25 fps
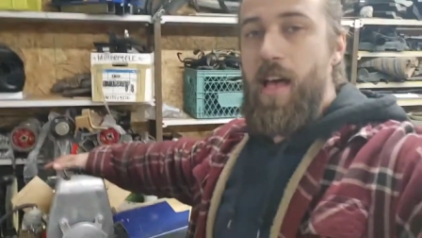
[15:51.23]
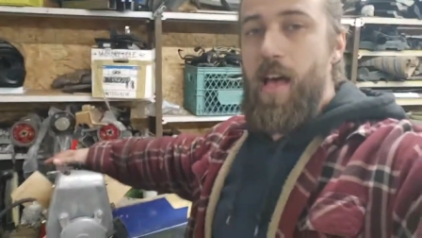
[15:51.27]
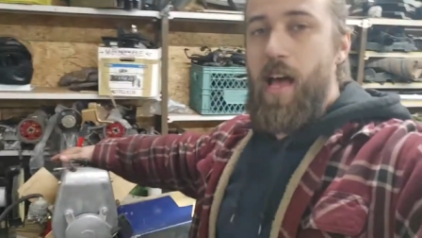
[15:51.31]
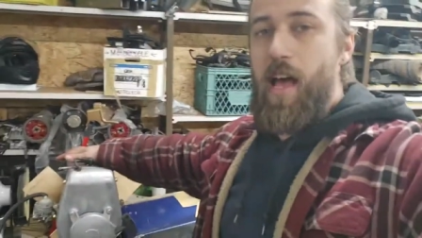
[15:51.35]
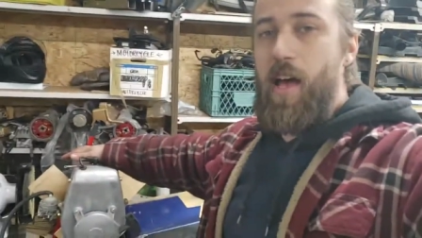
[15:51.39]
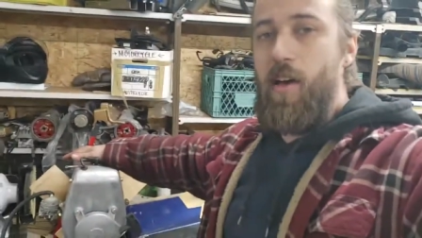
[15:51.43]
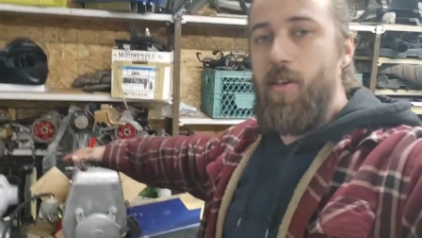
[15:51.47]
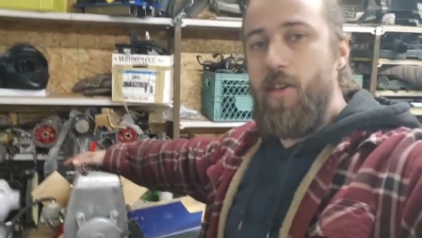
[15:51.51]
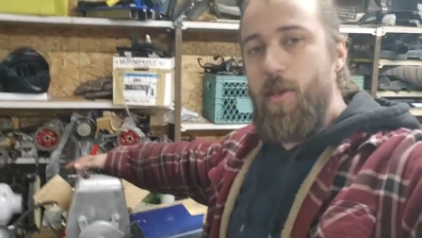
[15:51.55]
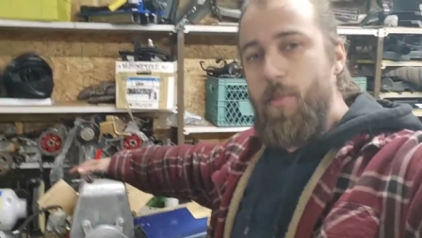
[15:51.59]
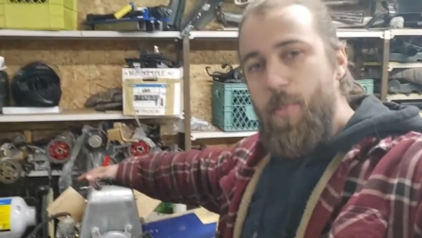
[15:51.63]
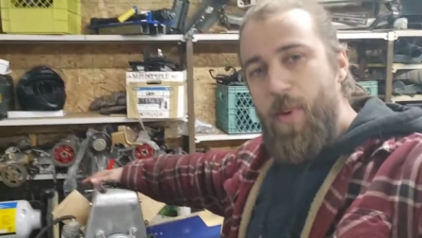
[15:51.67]

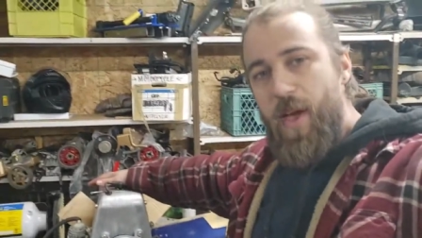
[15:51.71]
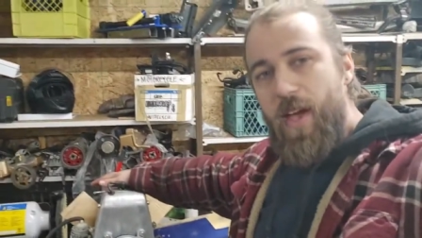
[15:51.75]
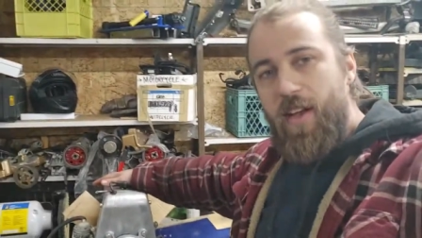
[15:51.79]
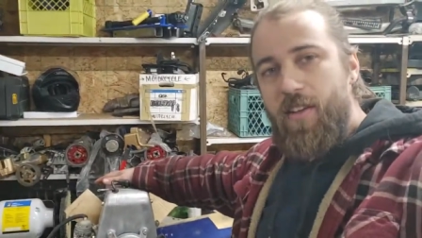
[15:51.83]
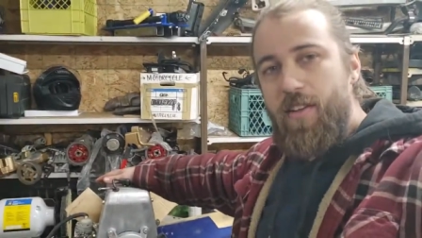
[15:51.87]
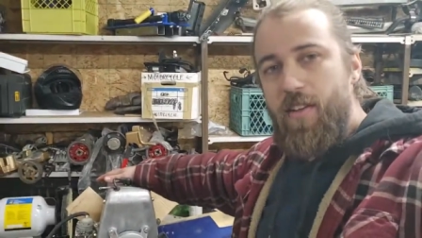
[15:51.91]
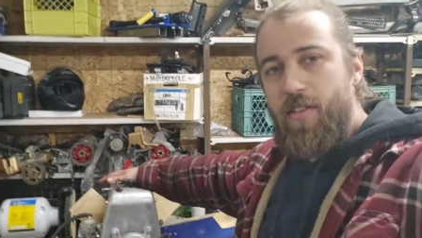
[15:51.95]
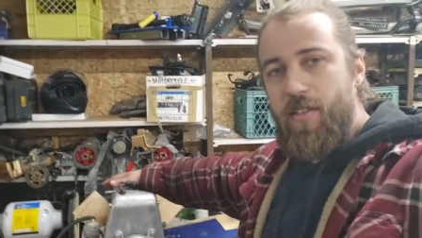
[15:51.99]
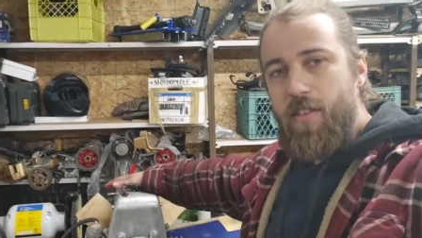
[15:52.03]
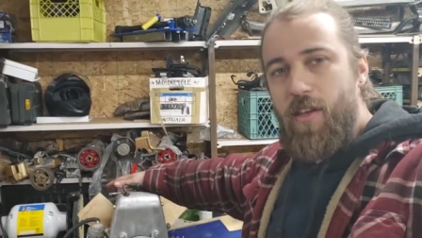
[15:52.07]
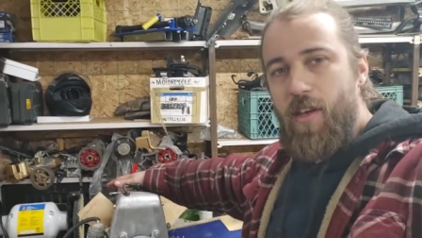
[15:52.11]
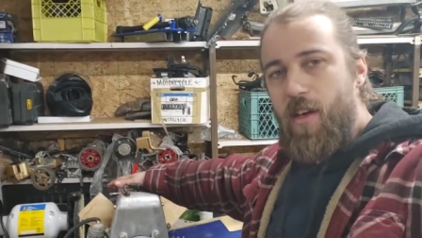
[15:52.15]
I'll get back
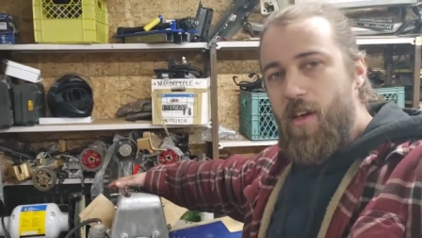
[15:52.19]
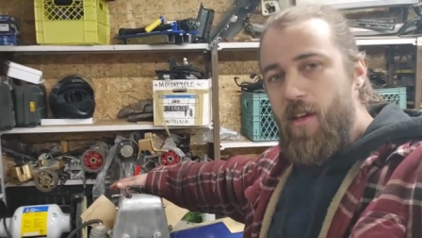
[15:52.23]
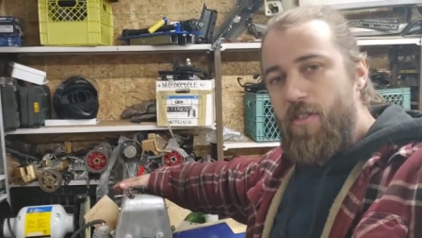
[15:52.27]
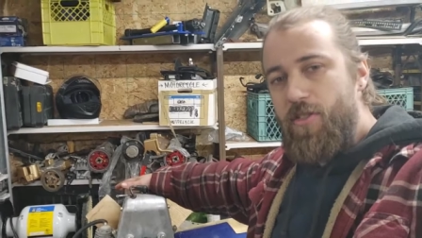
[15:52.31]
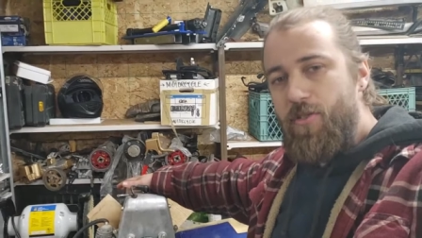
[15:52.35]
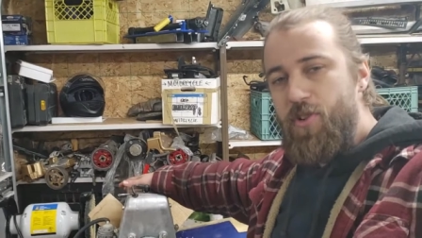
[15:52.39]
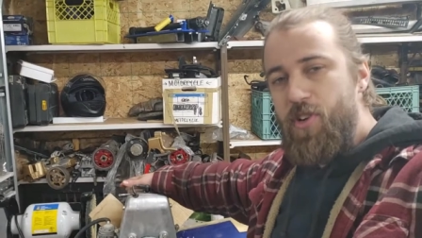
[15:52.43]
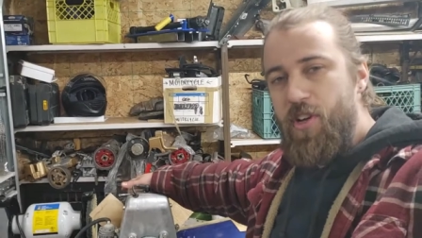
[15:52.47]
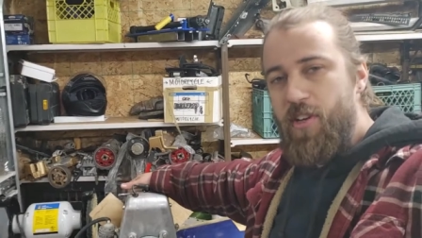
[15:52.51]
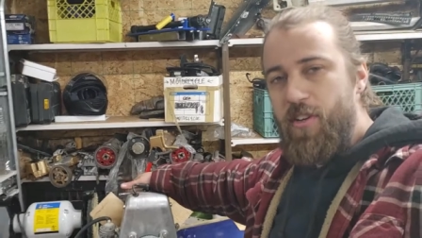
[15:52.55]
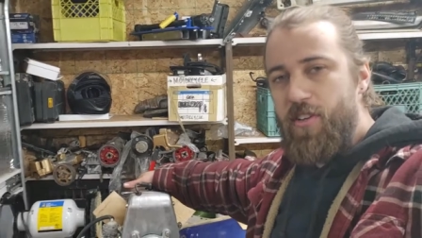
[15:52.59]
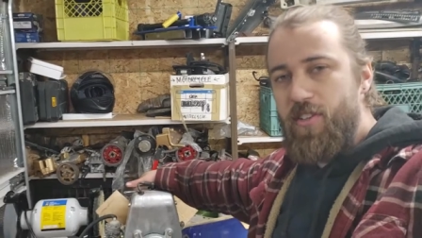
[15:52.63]
to the
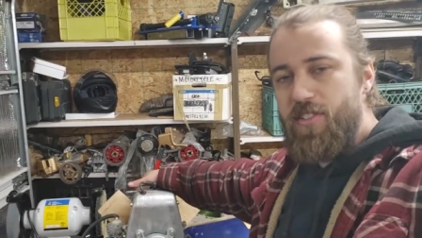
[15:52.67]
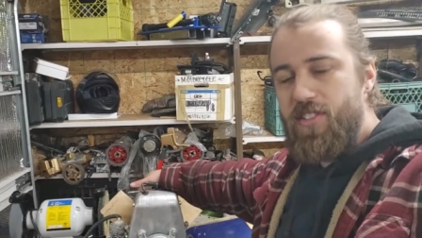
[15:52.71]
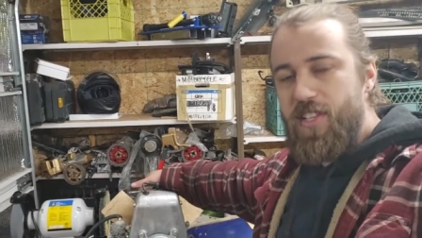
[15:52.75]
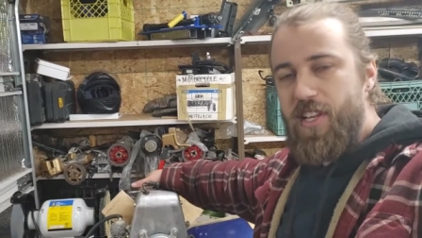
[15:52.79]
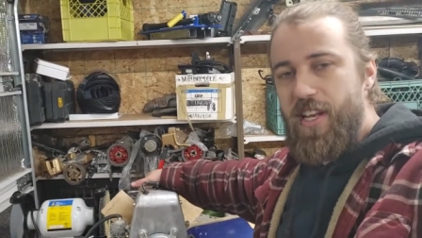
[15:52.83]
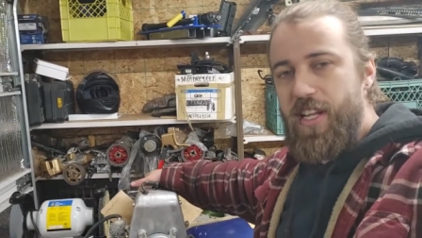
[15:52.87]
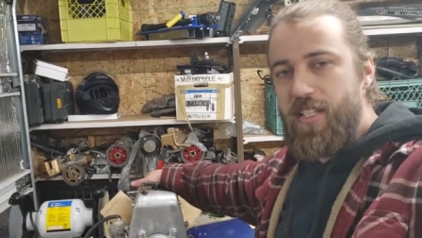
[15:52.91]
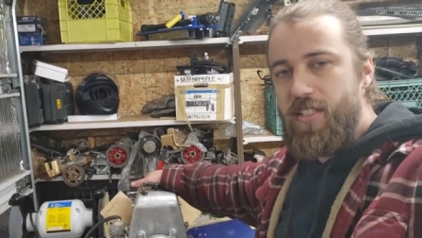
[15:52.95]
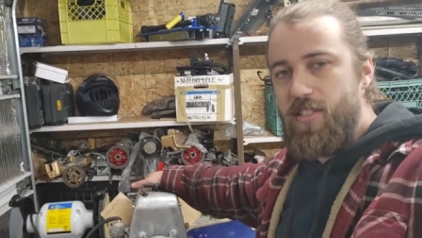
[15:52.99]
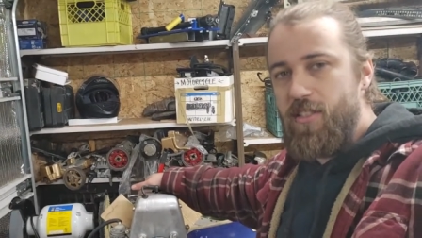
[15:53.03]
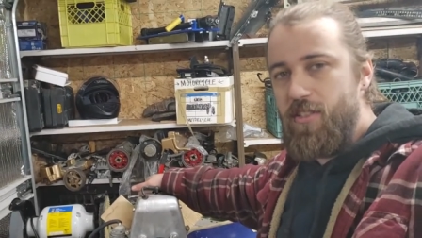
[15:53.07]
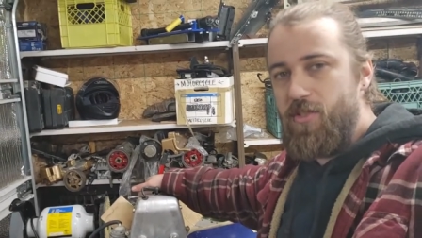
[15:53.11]

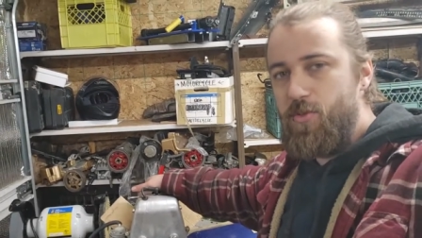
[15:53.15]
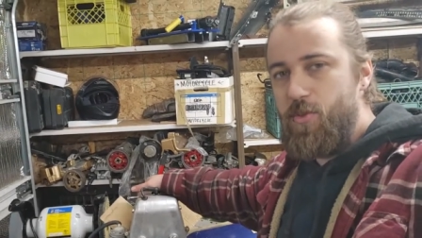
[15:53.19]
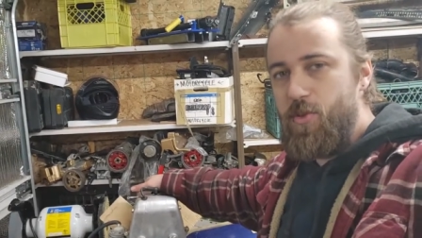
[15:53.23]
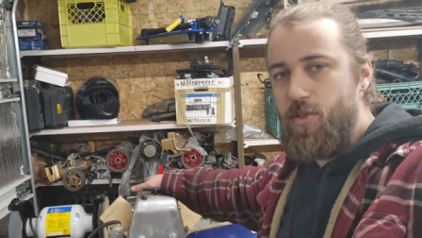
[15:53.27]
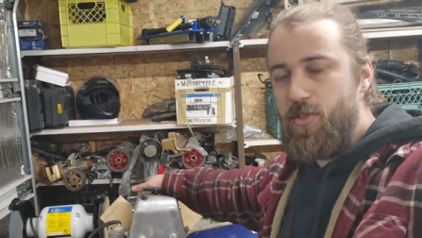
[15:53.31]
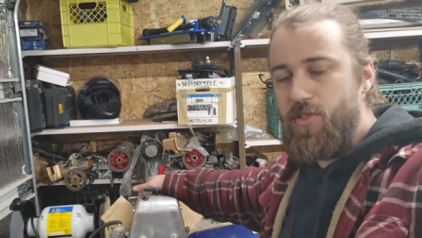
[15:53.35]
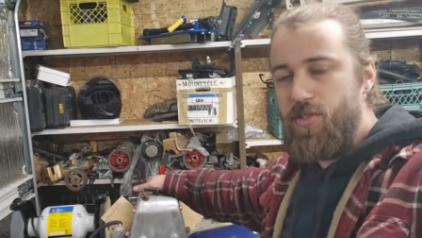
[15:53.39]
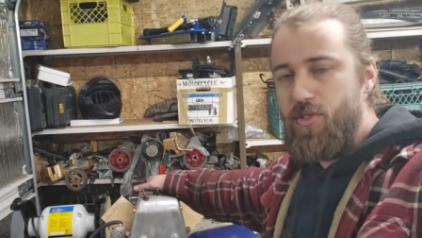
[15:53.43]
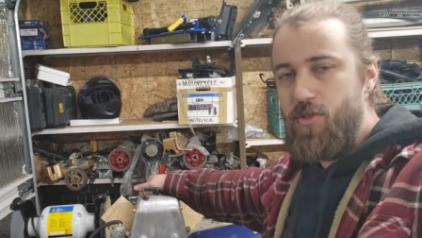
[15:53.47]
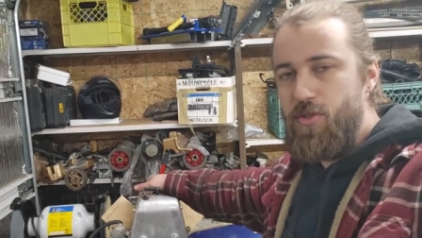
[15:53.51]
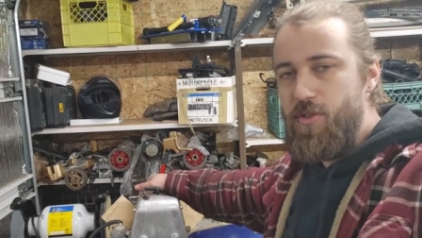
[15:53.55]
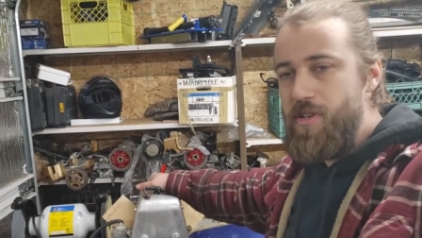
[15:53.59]
300ZXs
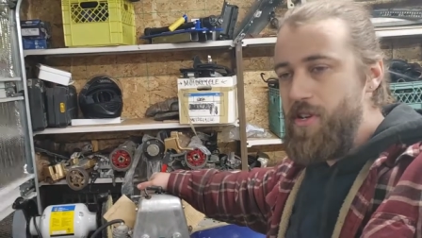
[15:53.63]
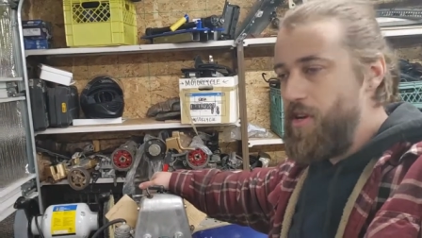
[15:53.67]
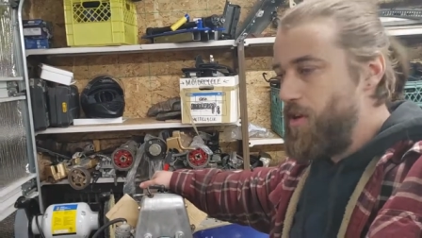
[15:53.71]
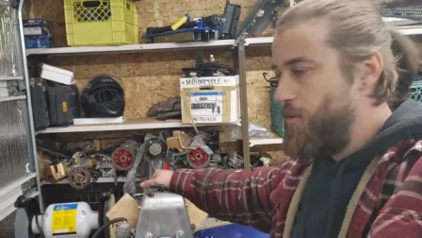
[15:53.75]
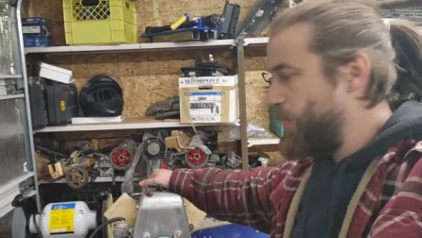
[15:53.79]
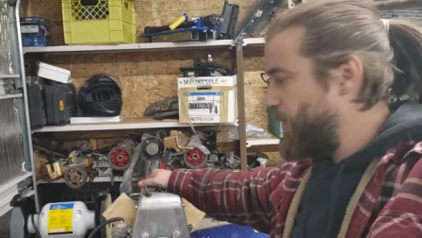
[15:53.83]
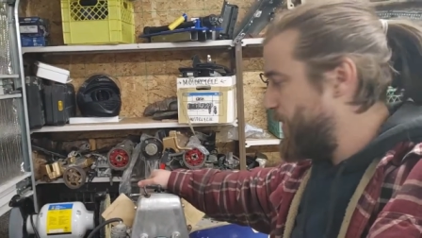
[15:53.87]
real soon here,